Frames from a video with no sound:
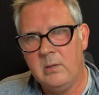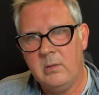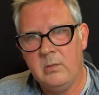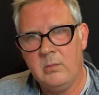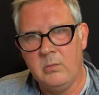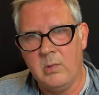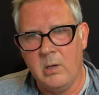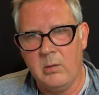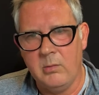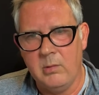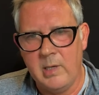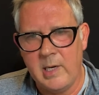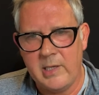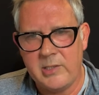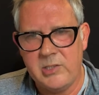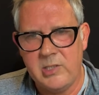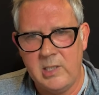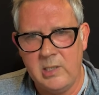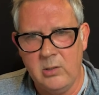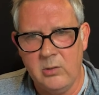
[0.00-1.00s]
what we're
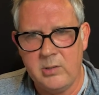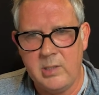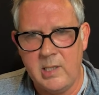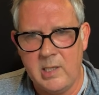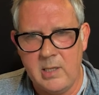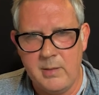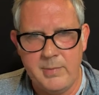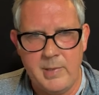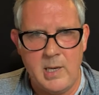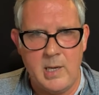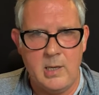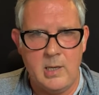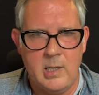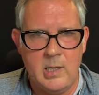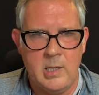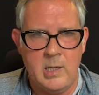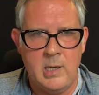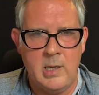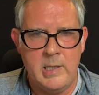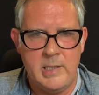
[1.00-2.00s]
actually looking at,
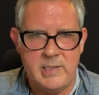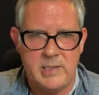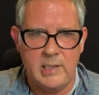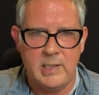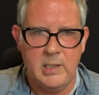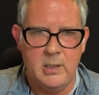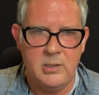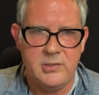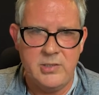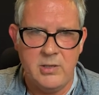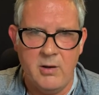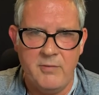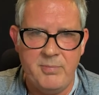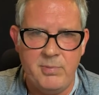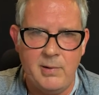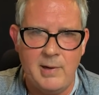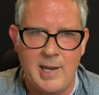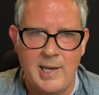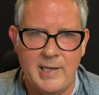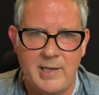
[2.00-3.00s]
here's a little sort of
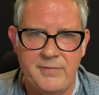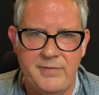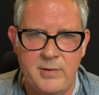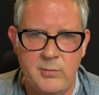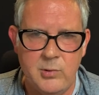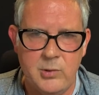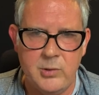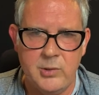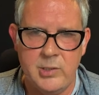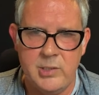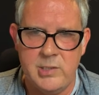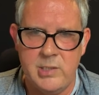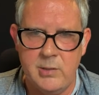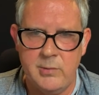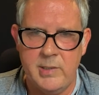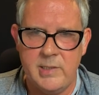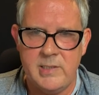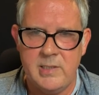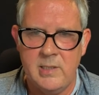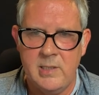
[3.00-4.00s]
plan if you were going to do
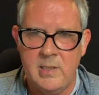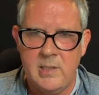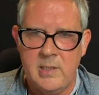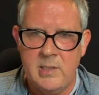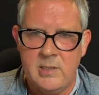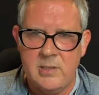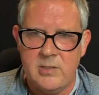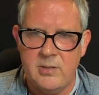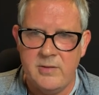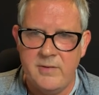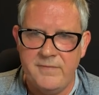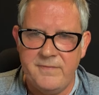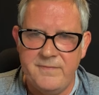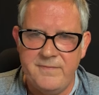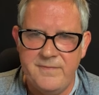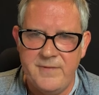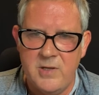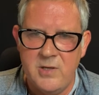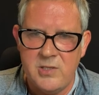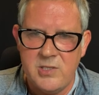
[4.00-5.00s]
it. So the
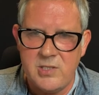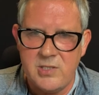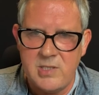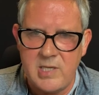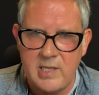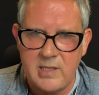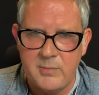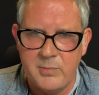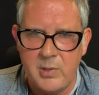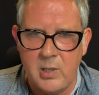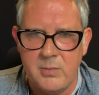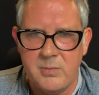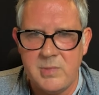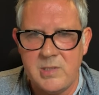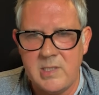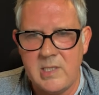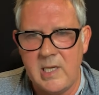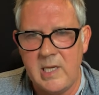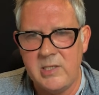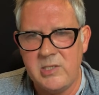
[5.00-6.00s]
first at the bottom
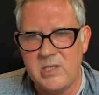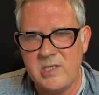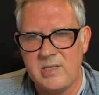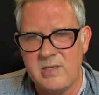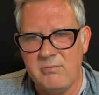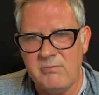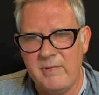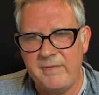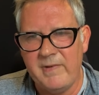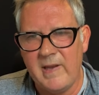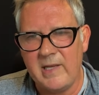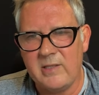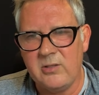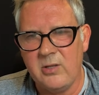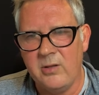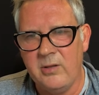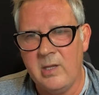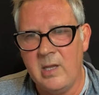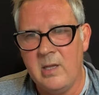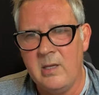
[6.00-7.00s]
stage is to reflect
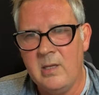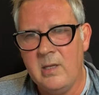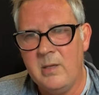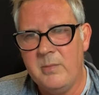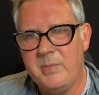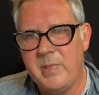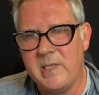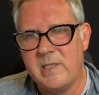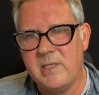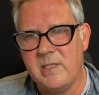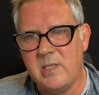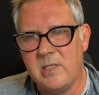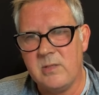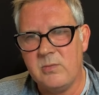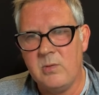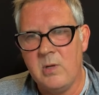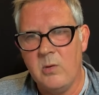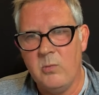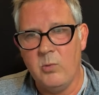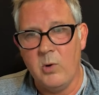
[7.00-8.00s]
on the business.
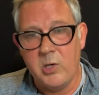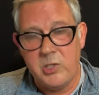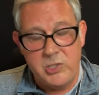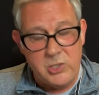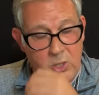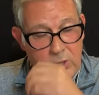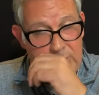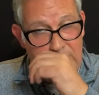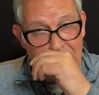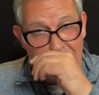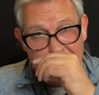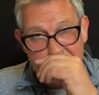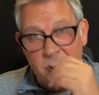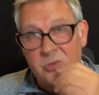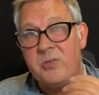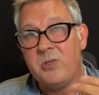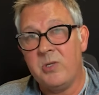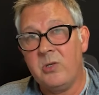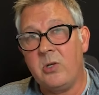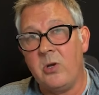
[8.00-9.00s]
What is your core
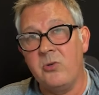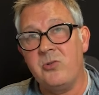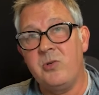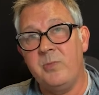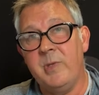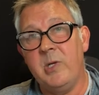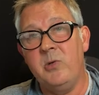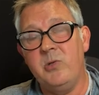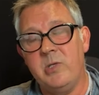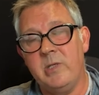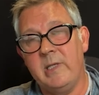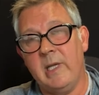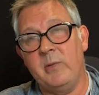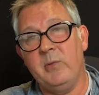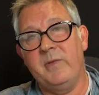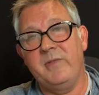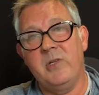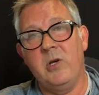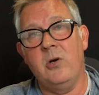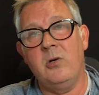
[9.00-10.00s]
contribution, like
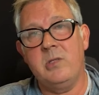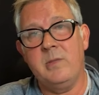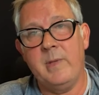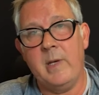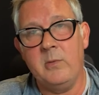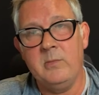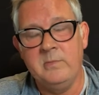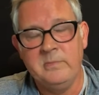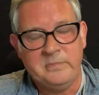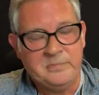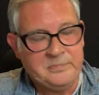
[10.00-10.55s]
we've talked about?